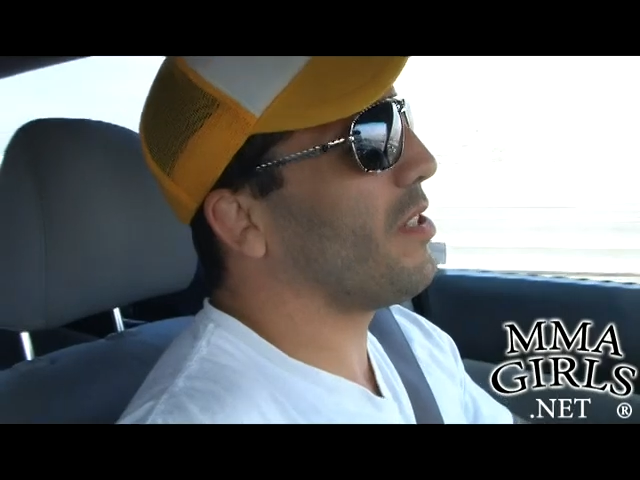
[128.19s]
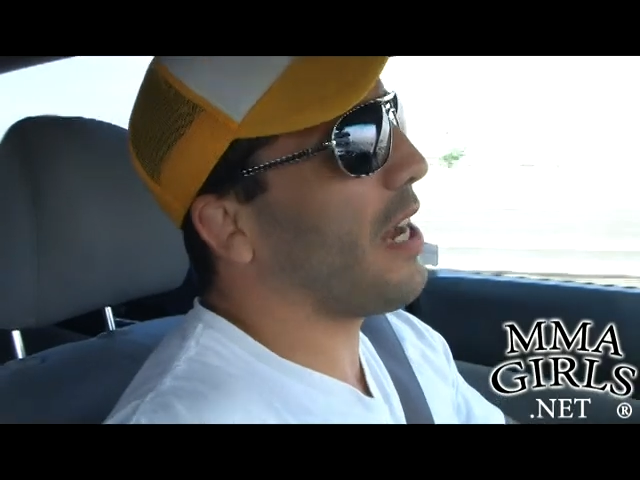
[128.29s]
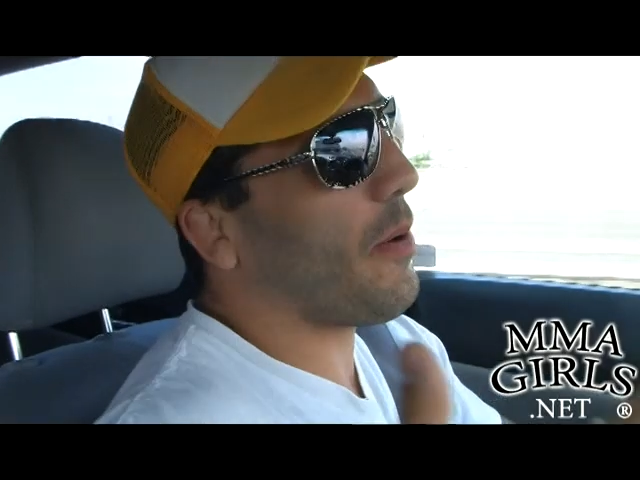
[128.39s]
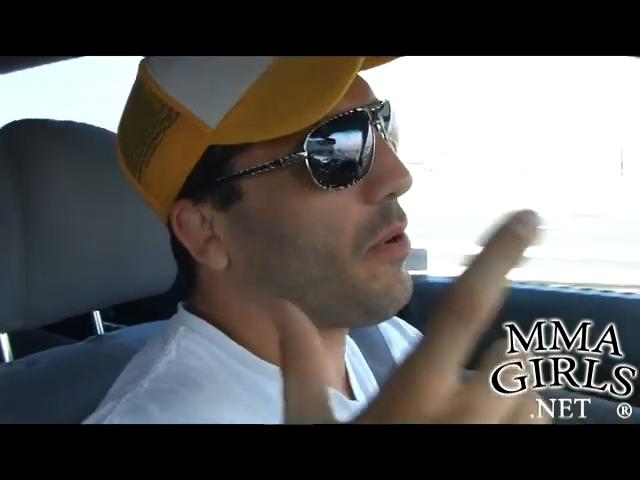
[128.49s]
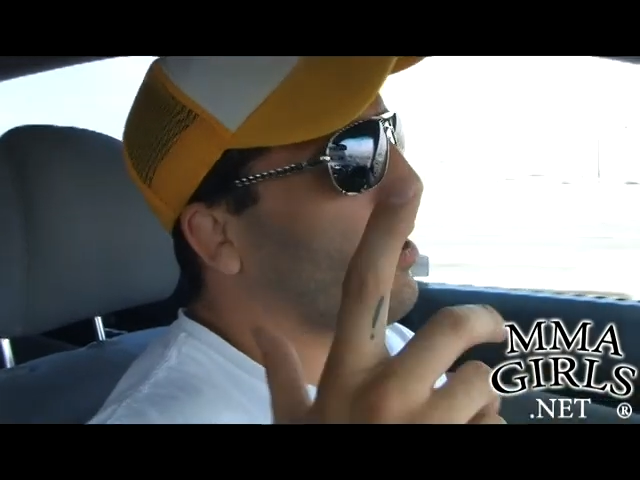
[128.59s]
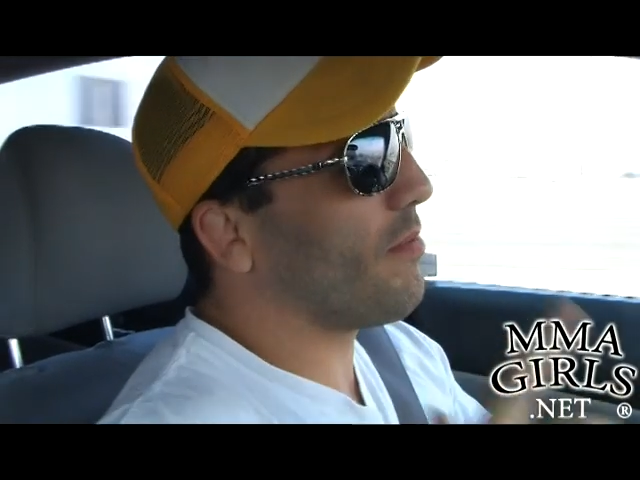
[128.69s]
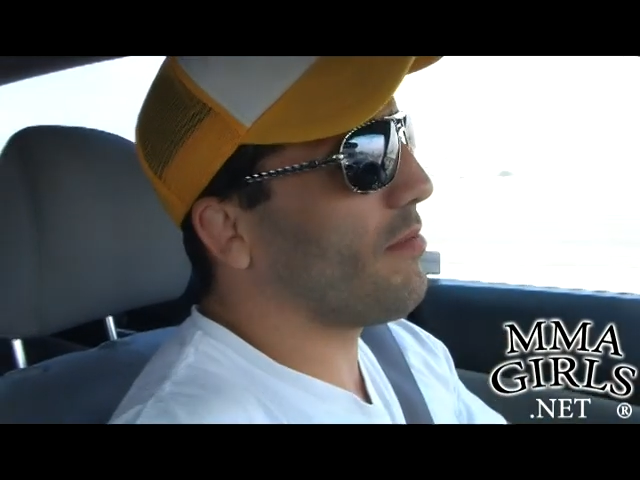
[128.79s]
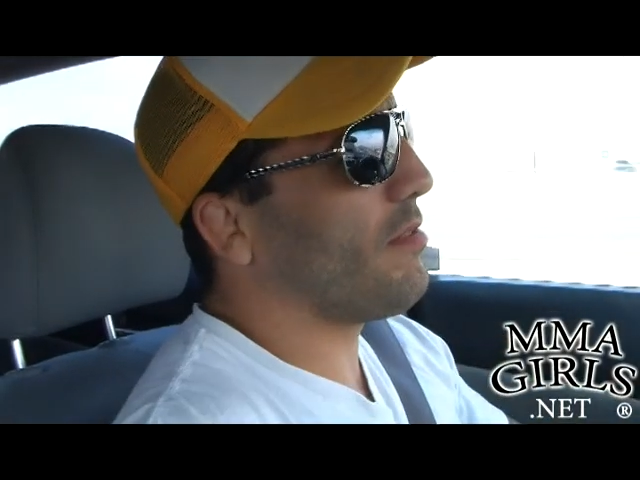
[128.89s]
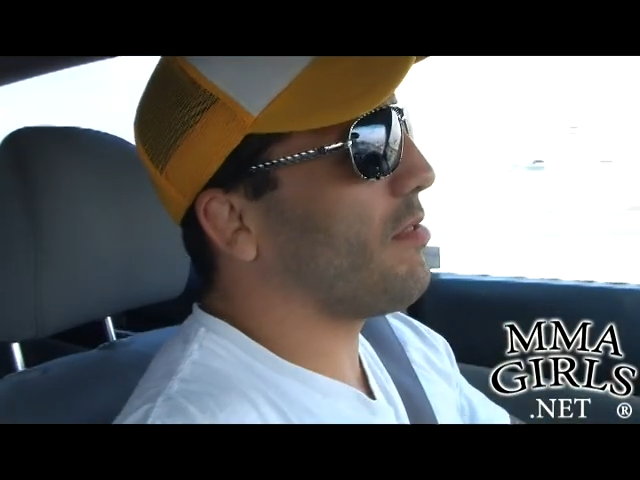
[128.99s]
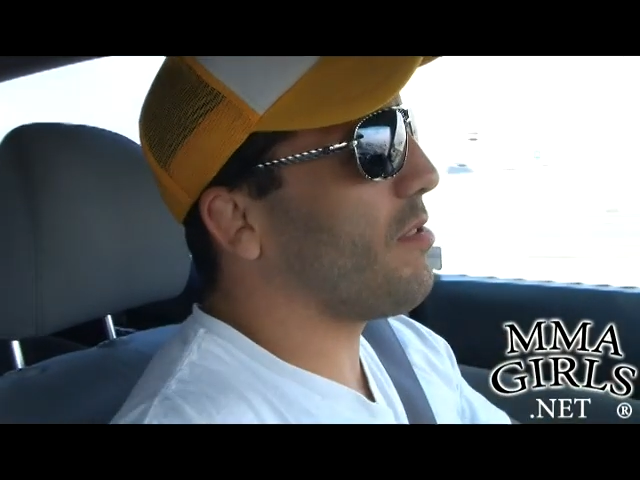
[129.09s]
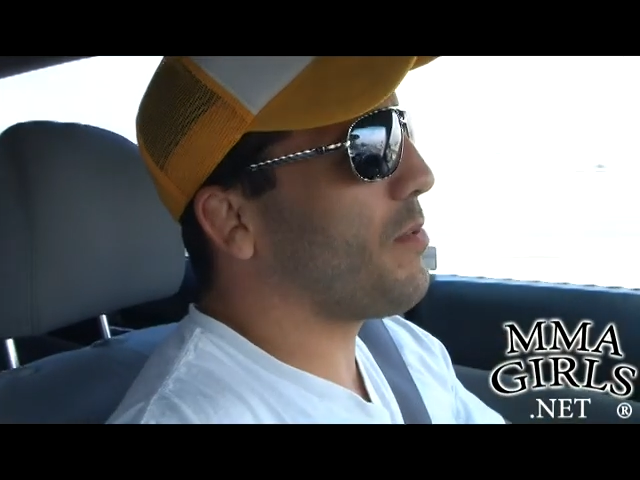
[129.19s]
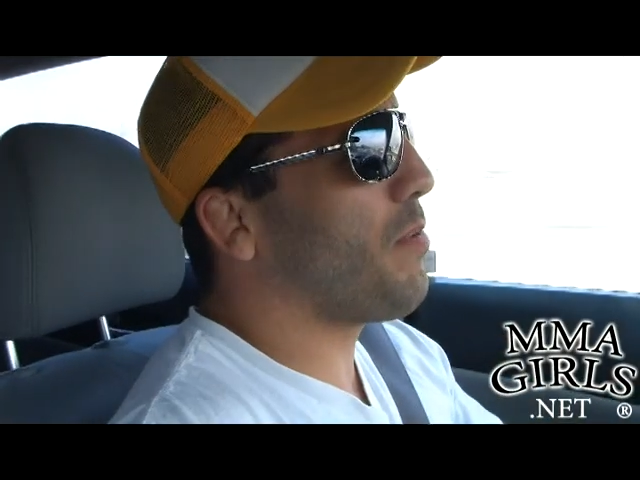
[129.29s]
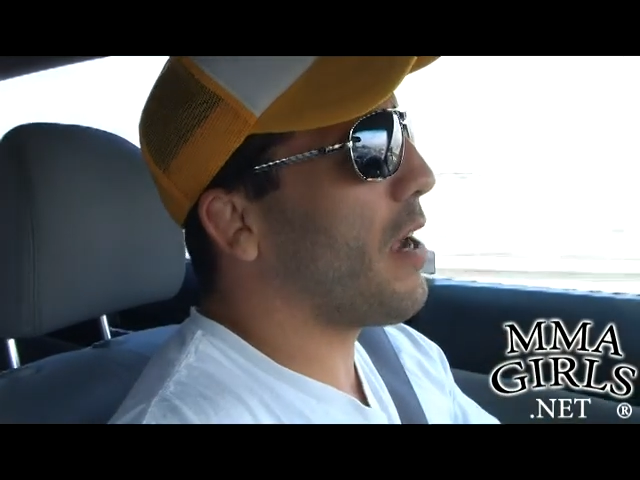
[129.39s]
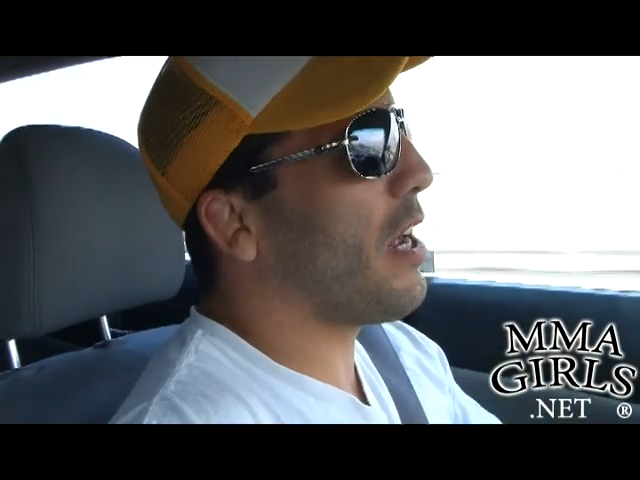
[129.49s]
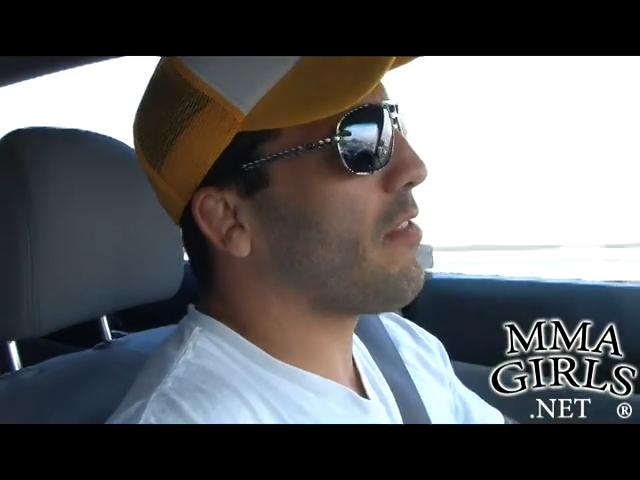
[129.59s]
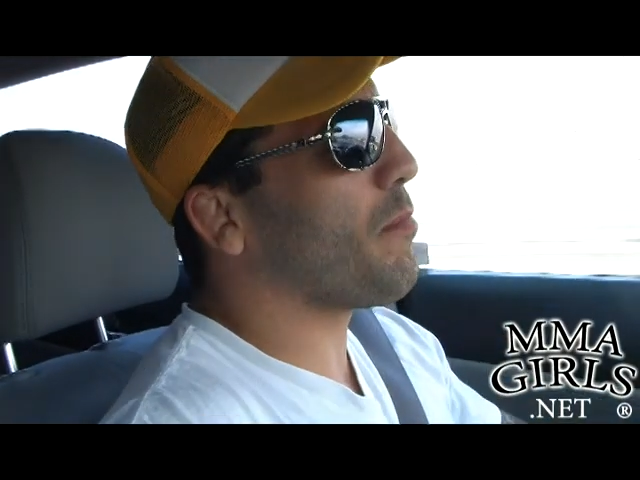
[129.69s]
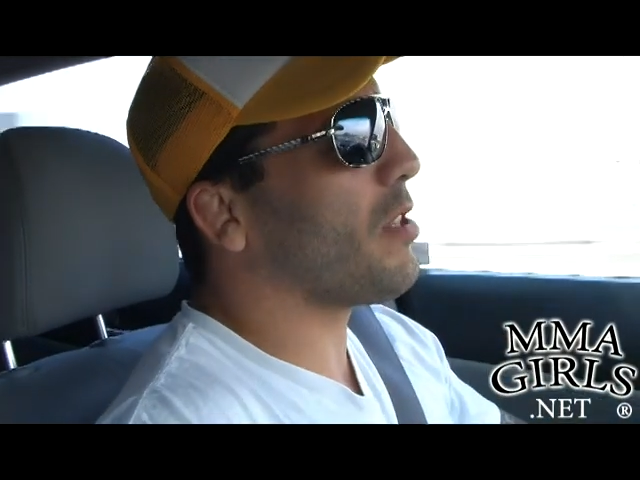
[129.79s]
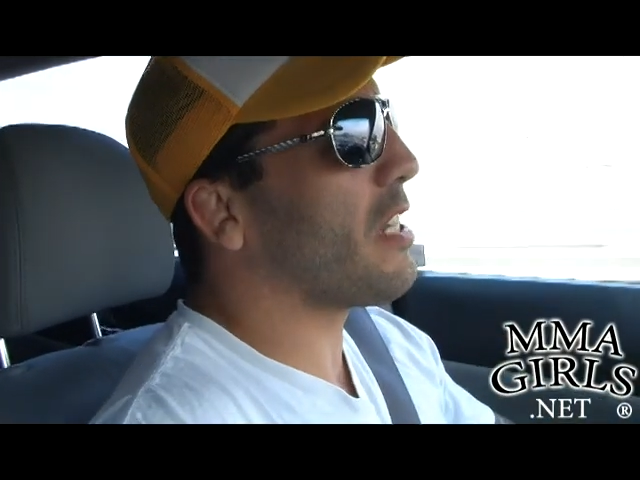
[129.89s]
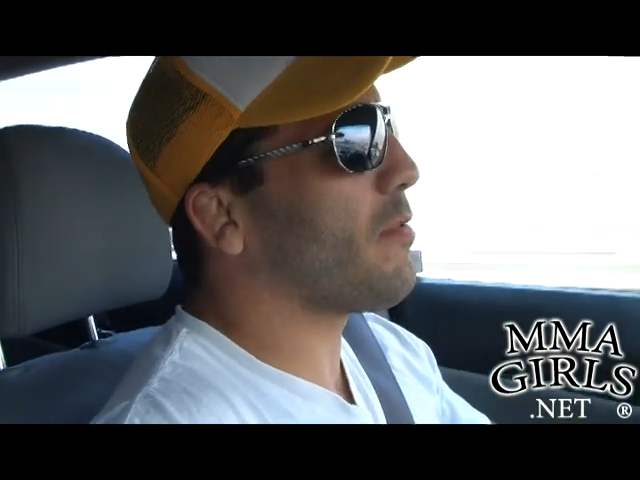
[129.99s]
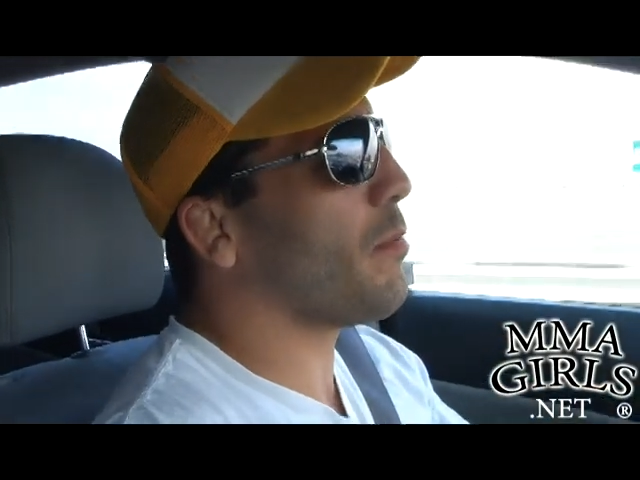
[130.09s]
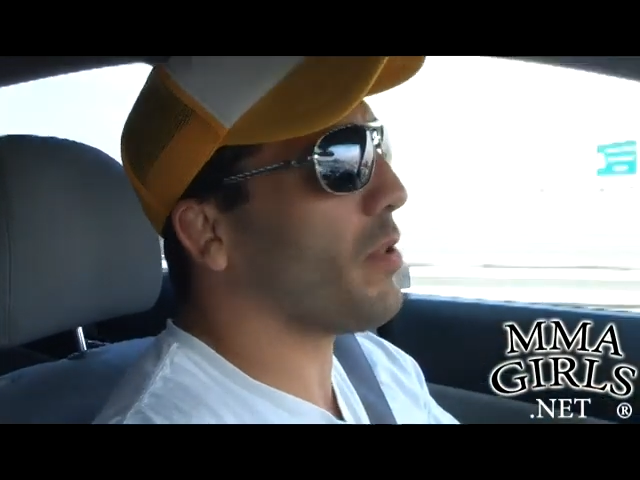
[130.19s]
which that one is probably not even believable,